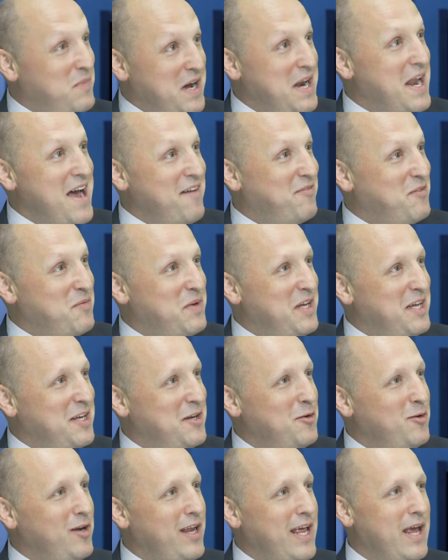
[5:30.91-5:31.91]
Might have to be a
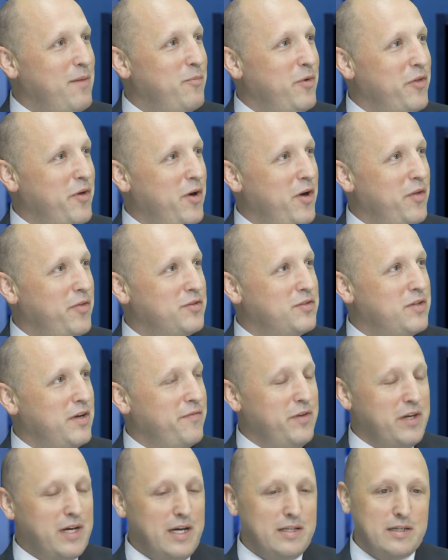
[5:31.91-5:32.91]
new name with all the
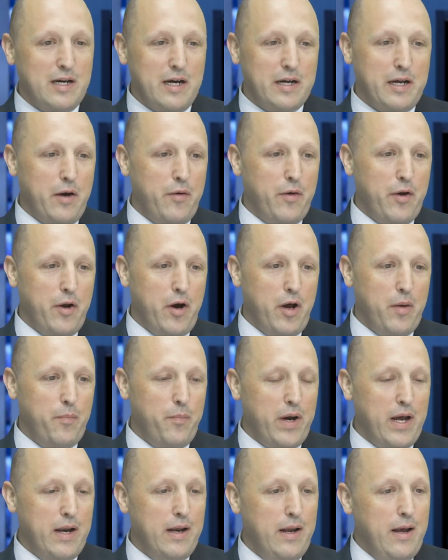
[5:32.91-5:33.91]
stuff you guys got going on,
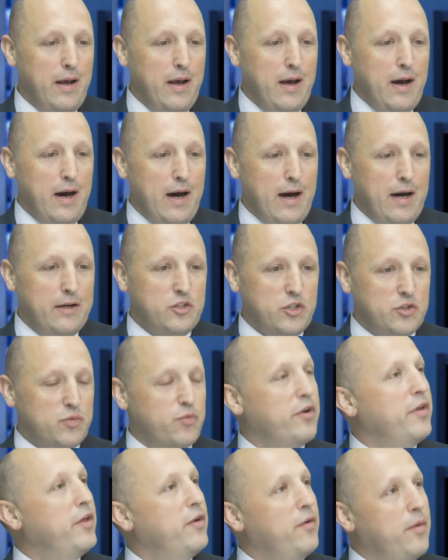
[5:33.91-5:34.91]
but just
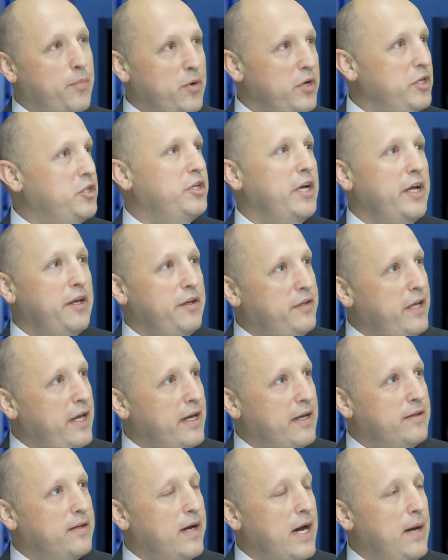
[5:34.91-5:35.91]
really appreciate you
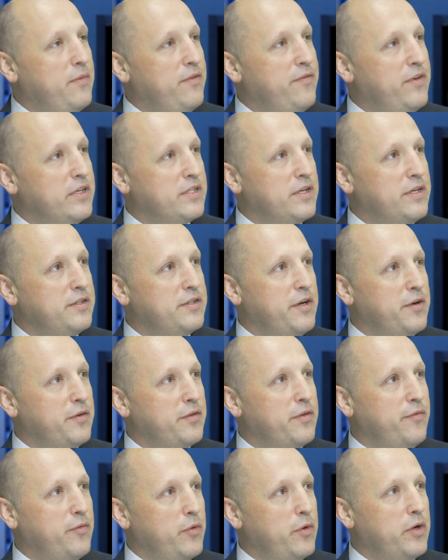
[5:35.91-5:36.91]
taking time to visit us here at
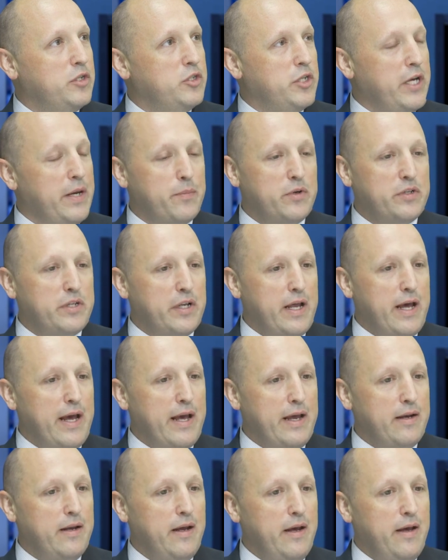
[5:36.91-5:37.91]
the Florida Chamber
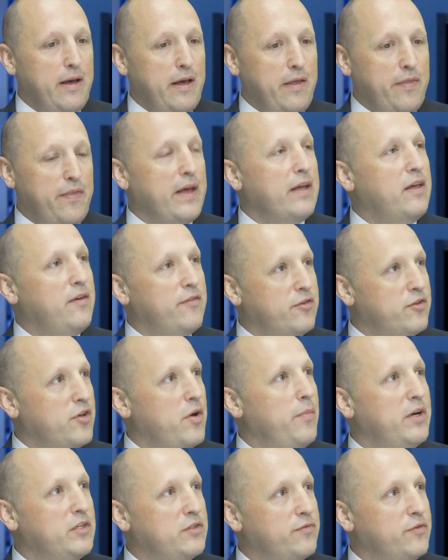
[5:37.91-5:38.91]
today, and thank you
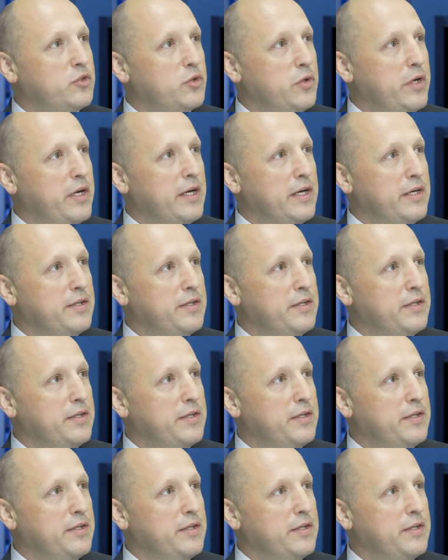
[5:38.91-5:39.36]
so much for joining